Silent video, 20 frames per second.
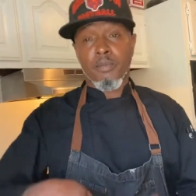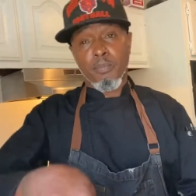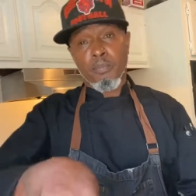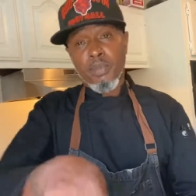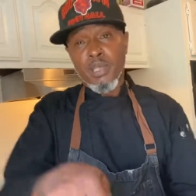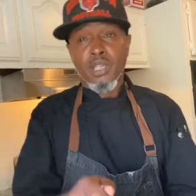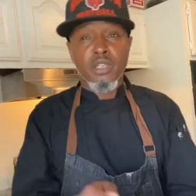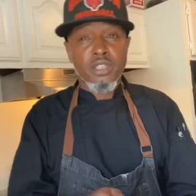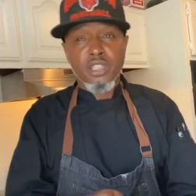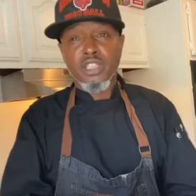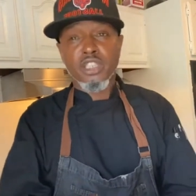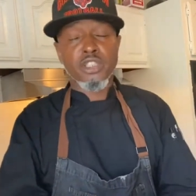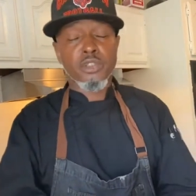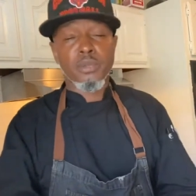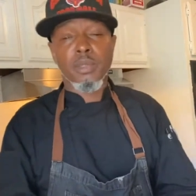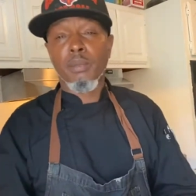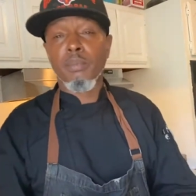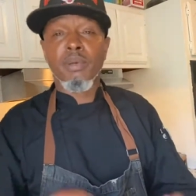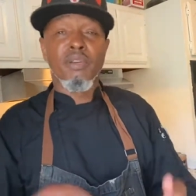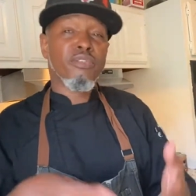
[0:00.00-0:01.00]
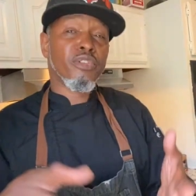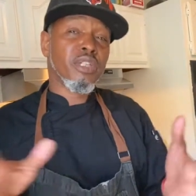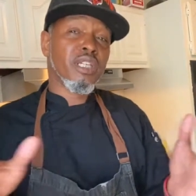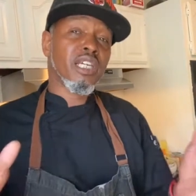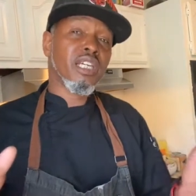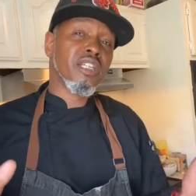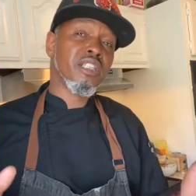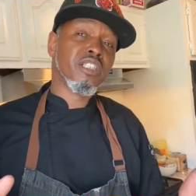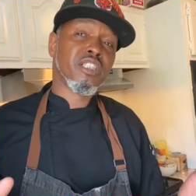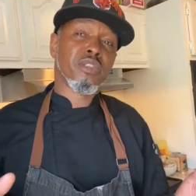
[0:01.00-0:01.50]
Peel your shrimp if you're
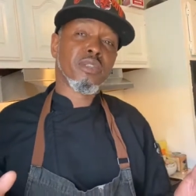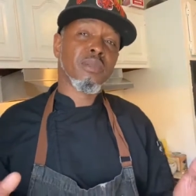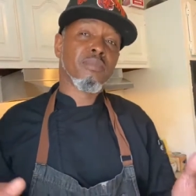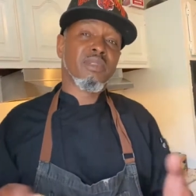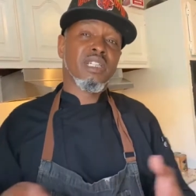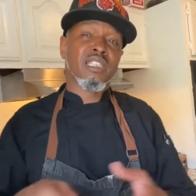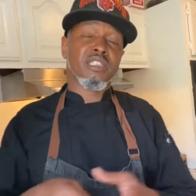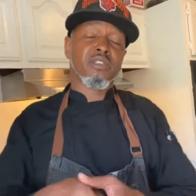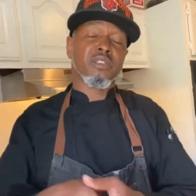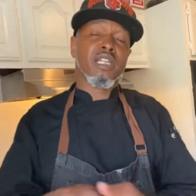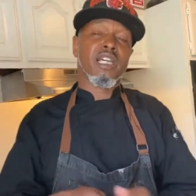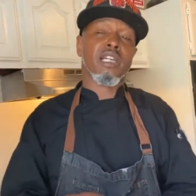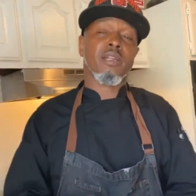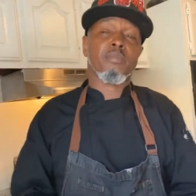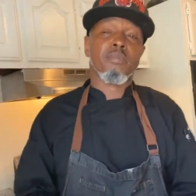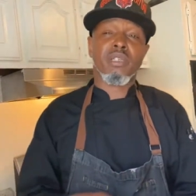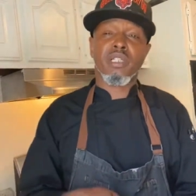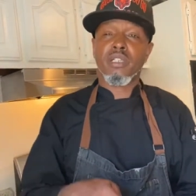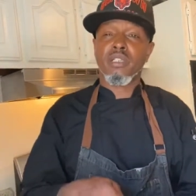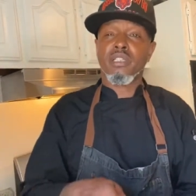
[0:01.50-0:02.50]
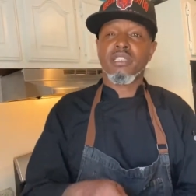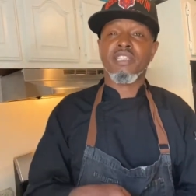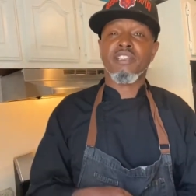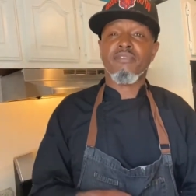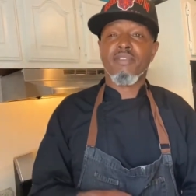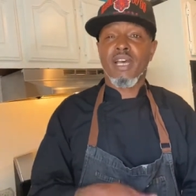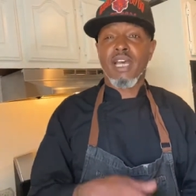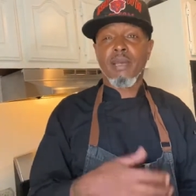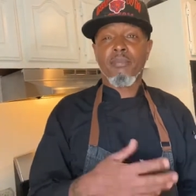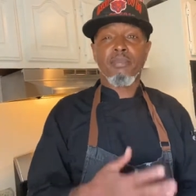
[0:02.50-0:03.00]
getting the shrimp that you got to peel and
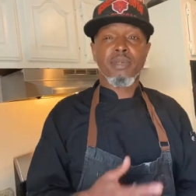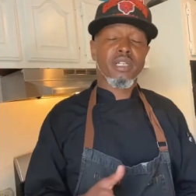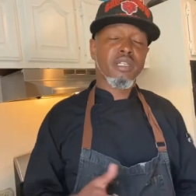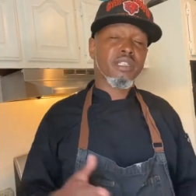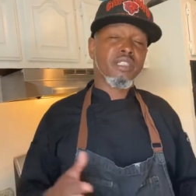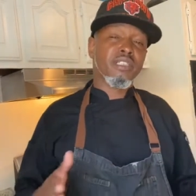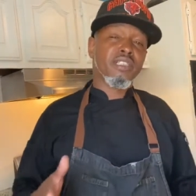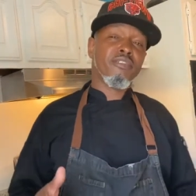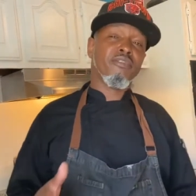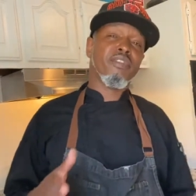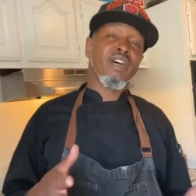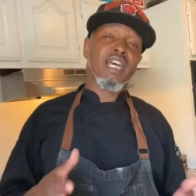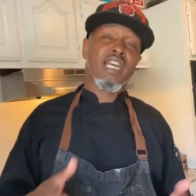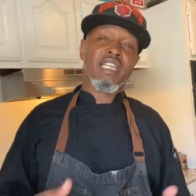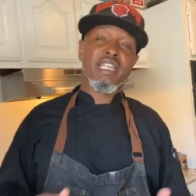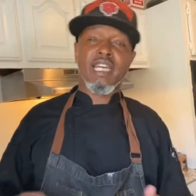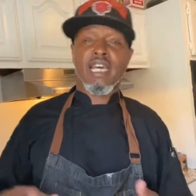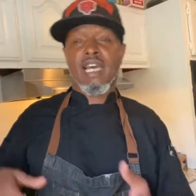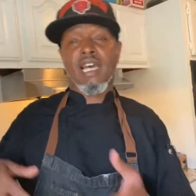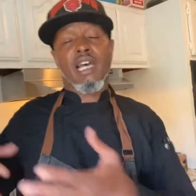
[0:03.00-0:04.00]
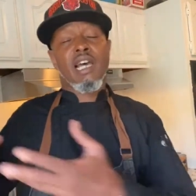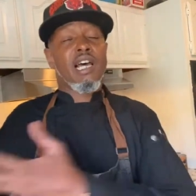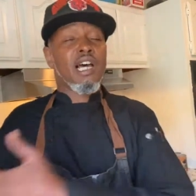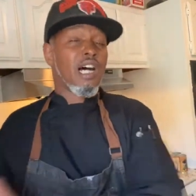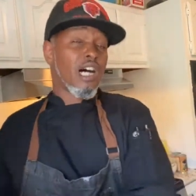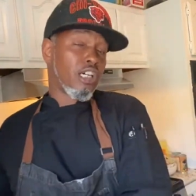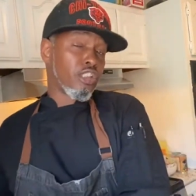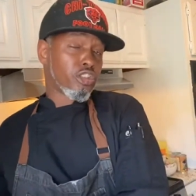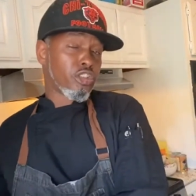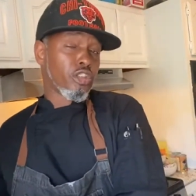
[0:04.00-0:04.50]
devein. Peel and devein that.
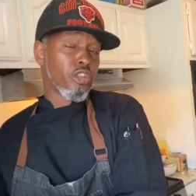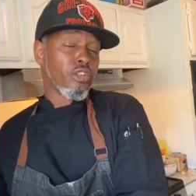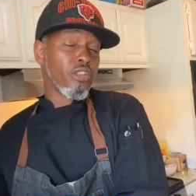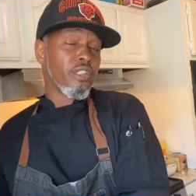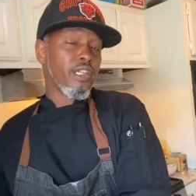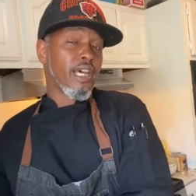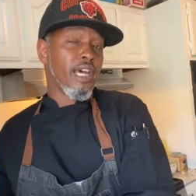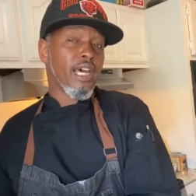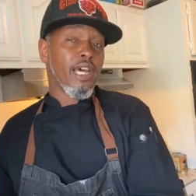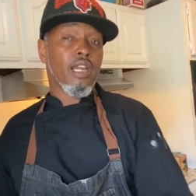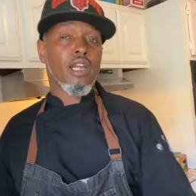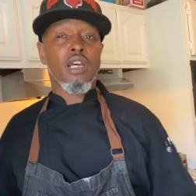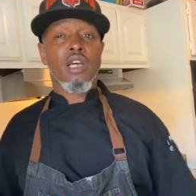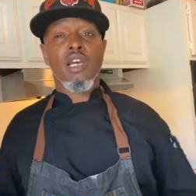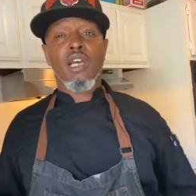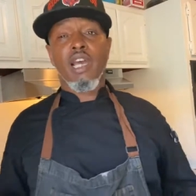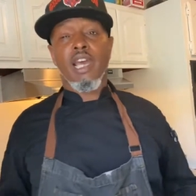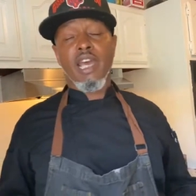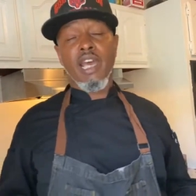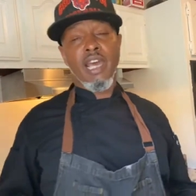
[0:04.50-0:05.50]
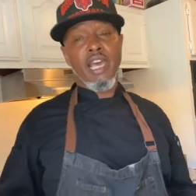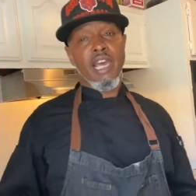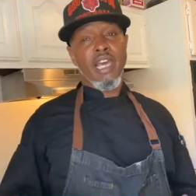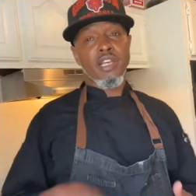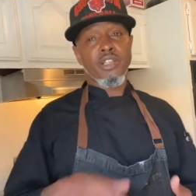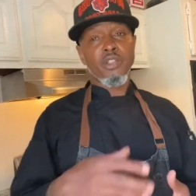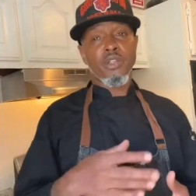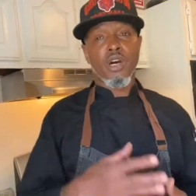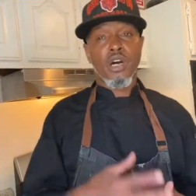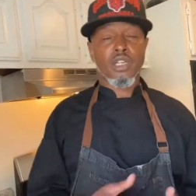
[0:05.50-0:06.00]
I'll show you that.
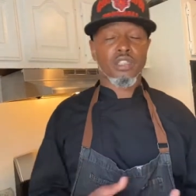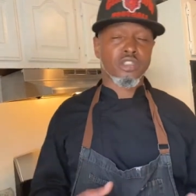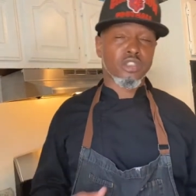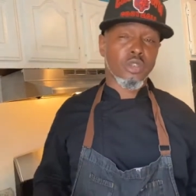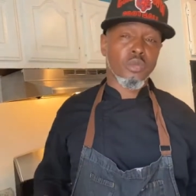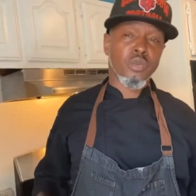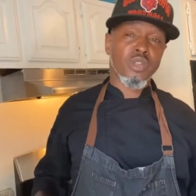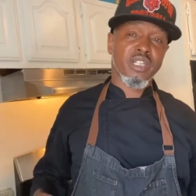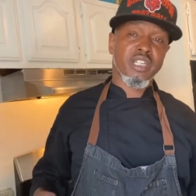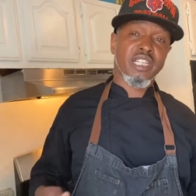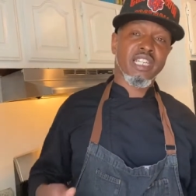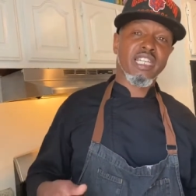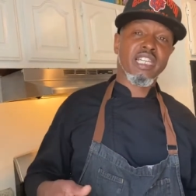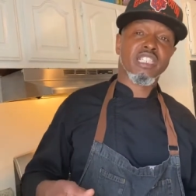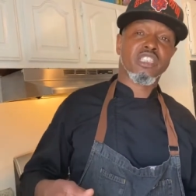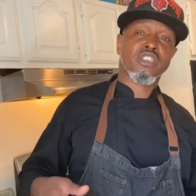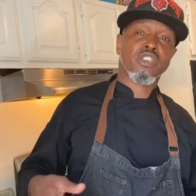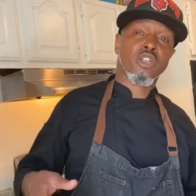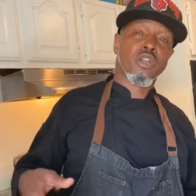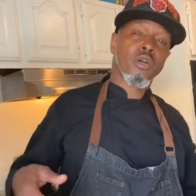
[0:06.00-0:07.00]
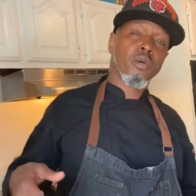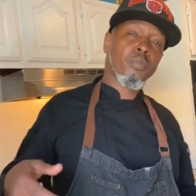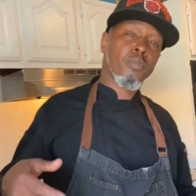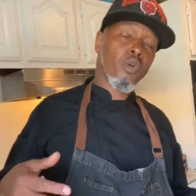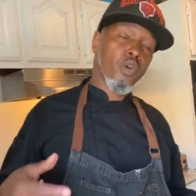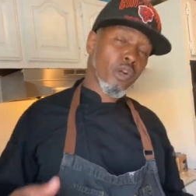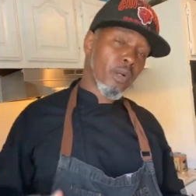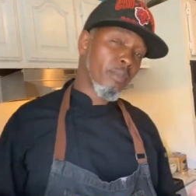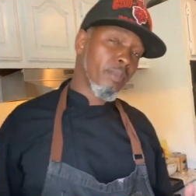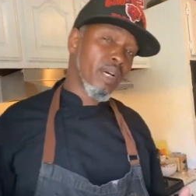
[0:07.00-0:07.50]
And you also want to get your
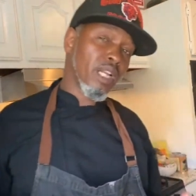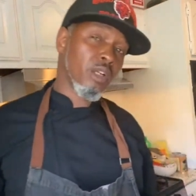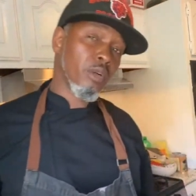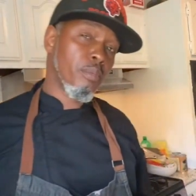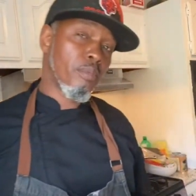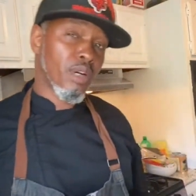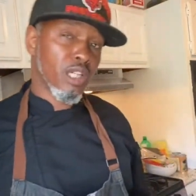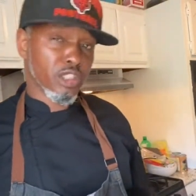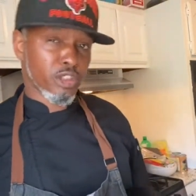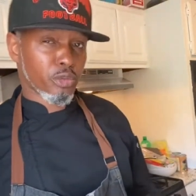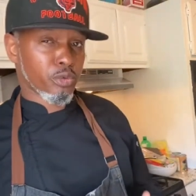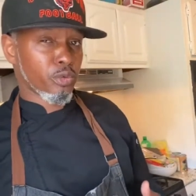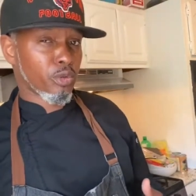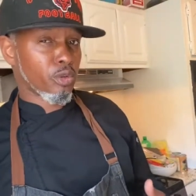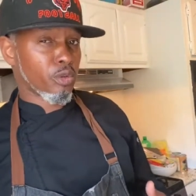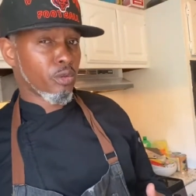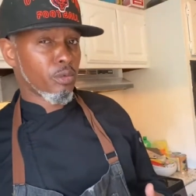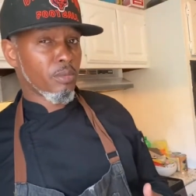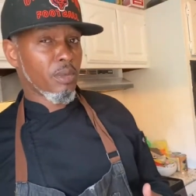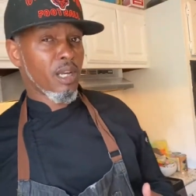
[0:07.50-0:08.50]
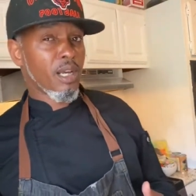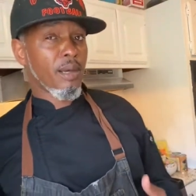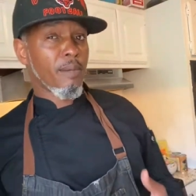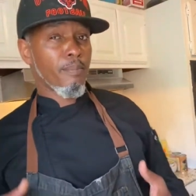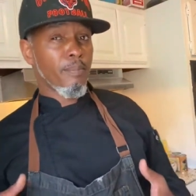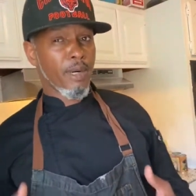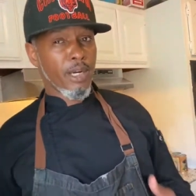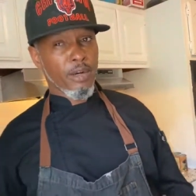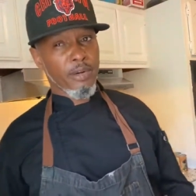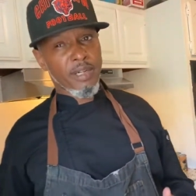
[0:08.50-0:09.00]
portobello mushroom
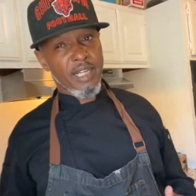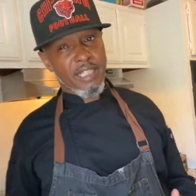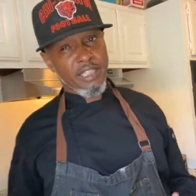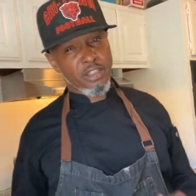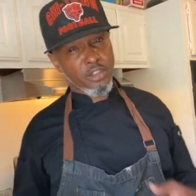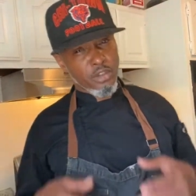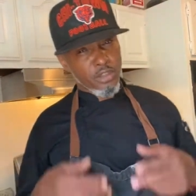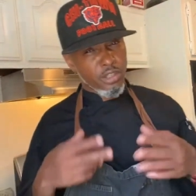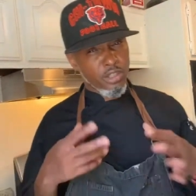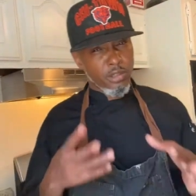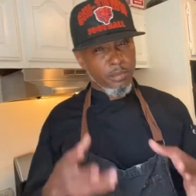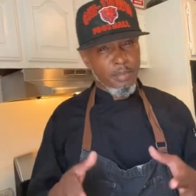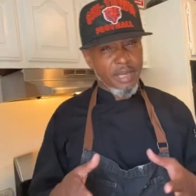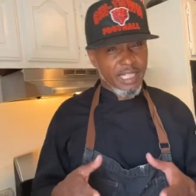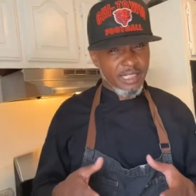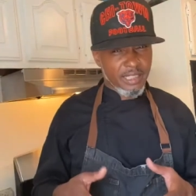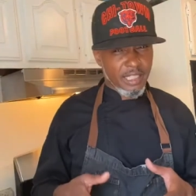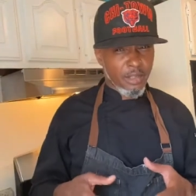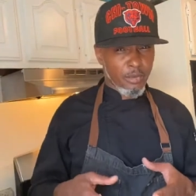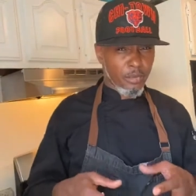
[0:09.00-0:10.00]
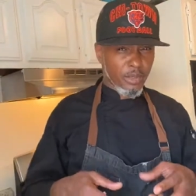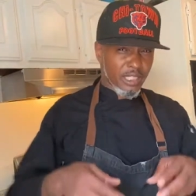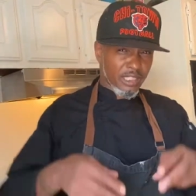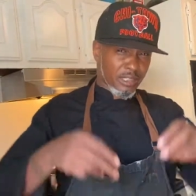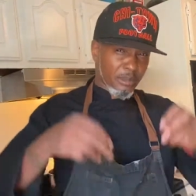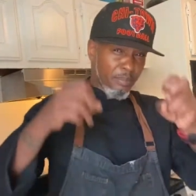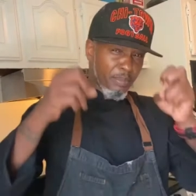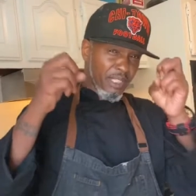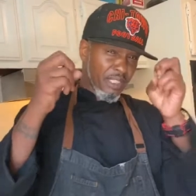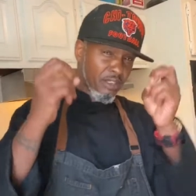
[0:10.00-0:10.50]
marinade. So you're going to make that
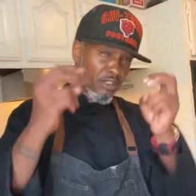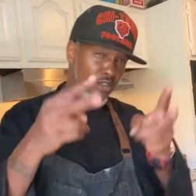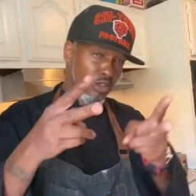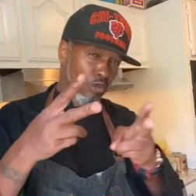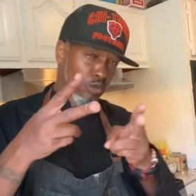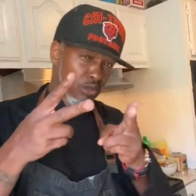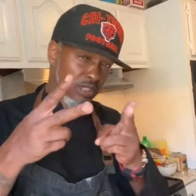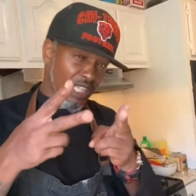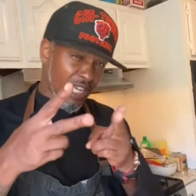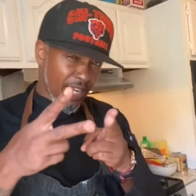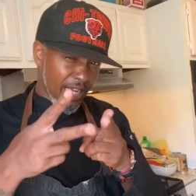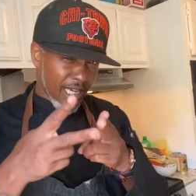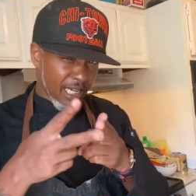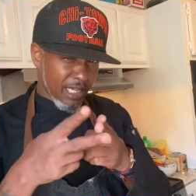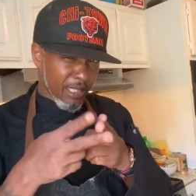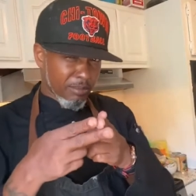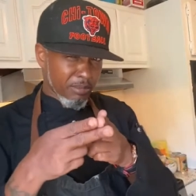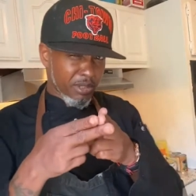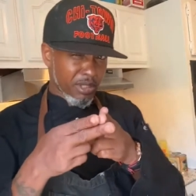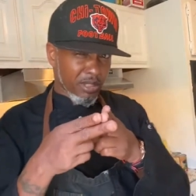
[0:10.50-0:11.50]
recipe two times